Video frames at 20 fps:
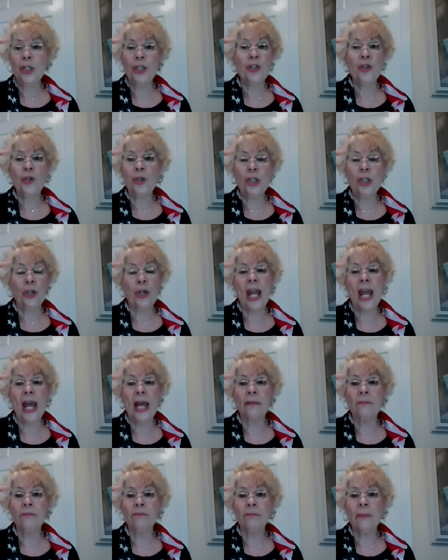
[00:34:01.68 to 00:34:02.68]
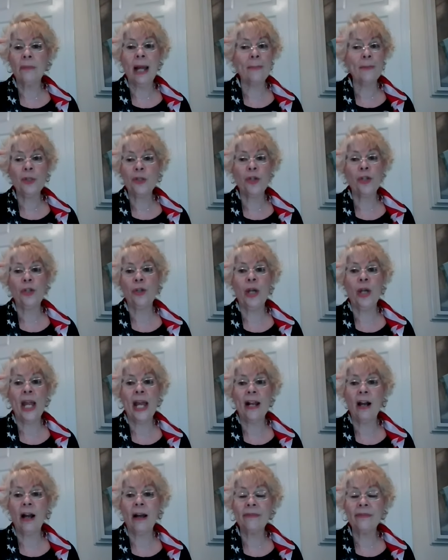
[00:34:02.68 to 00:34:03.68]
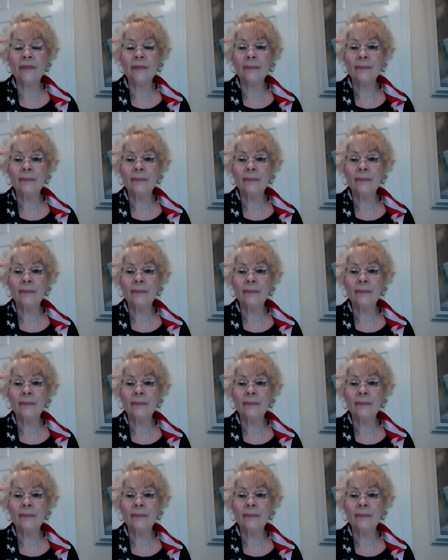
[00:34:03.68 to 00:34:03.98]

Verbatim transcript: going to shoot your head. I'm going to shoot your head off.